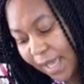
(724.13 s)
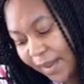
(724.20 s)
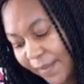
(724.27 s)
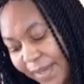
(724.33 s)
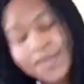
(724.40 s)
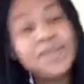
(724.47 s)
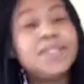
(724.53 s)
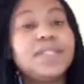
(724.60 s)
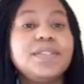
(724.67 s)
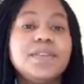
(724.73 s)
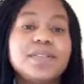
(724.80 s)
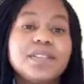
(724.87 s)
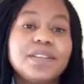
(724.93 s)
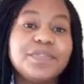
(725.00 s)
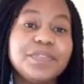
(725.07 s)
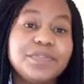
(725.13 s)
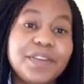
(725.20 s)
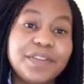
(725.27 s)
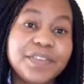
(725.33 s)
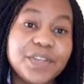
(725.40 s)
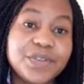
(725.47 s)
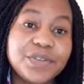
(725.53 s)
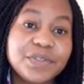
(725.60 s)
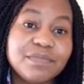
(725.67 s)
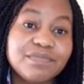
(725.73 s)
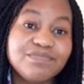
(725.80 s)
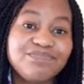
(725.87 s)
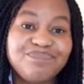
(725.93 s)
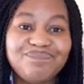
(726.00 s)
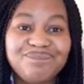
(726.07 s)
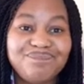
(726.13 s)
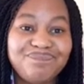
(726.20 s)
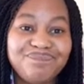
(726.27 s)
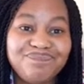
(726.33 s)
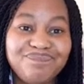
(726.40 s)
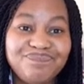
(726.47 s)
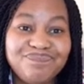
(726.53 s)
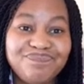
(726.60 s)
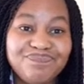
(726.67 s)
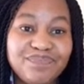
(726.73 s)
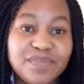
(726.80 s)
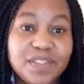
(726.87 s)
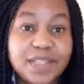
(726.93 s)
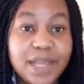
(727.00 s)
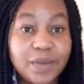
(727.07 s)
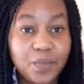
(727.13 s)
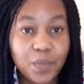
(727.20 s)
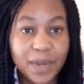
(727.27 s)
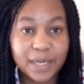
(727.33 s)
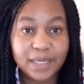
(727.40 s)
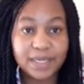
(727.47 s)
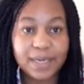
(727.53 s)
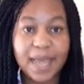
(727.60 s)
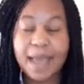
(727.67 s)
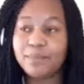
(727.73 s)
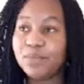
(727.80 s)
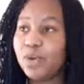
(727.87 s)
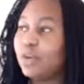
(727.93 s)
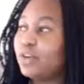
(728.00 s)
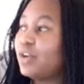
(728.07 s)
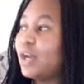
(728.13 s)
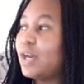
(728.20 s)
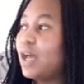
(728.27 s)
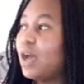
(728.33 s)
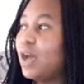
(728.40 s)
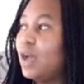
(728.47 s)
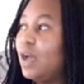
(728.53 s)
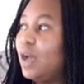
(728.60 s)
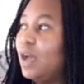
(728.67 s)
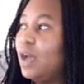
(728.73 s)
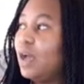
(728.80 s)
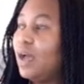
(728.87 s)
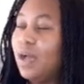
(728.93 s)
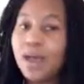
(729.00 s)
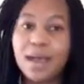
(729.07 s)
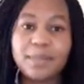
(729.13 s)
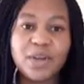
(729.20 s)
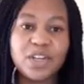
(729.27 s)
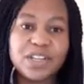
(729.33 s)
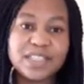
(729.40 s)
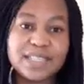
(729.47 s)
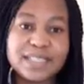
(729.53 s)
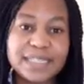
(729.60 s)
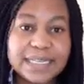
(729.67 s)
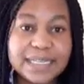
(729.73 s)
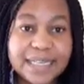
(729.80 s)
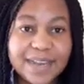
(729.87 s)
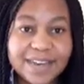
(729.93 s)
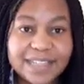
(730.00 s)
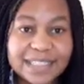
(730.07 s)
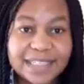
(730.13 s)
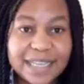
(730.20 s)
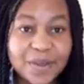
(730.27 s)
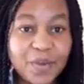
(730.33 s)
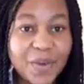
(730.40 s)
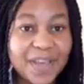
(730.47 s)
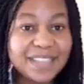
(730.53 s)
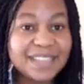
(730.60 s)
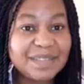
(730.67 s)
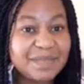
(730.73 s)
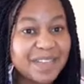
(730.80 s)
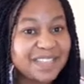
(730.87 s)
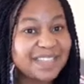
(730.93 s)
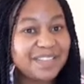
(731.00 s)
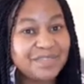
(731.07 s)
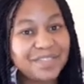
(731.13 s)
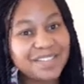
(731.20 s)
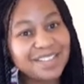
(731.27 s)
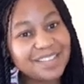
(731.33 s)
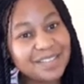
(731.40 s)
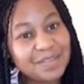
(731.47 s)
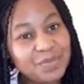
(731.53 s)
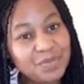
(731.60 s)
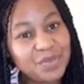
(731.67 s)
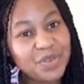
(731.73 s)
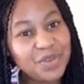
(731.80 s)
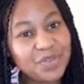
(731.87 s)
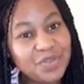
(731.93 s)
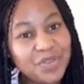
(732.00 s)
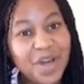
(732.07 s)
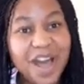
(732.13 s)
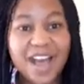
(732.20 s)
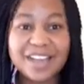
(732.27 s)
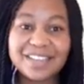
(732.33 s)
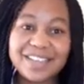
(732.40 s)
Where do you see yourself in 5 years? That one, I'm not gonna sit here and say, oh, I see myself in this beautiful house.